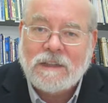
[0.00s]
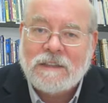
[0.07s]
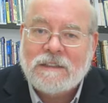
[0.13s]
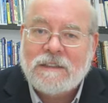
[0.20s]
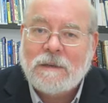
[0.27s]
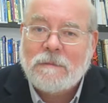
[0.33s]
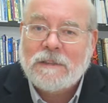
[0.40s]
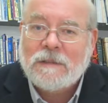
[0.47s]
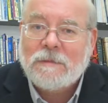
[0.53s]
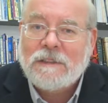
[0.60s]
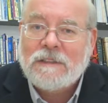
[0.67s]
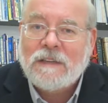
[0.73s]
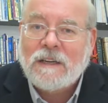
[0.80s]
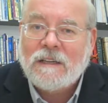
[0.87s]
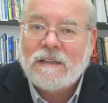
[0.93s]
things that must be
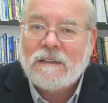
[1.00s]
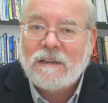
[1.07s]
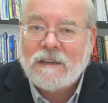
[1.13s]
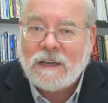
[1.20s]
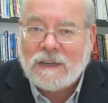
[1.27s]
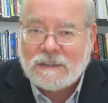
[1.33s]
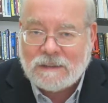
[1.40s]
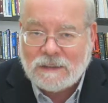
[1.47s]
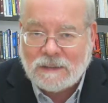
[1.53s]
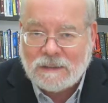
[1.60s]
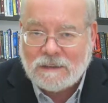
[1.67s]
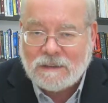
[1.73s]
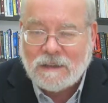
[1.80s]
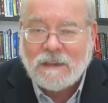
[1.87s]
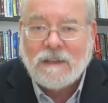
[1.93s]
done or not
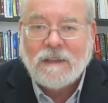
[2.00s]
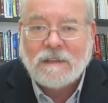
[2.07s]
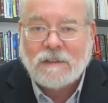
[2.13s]
done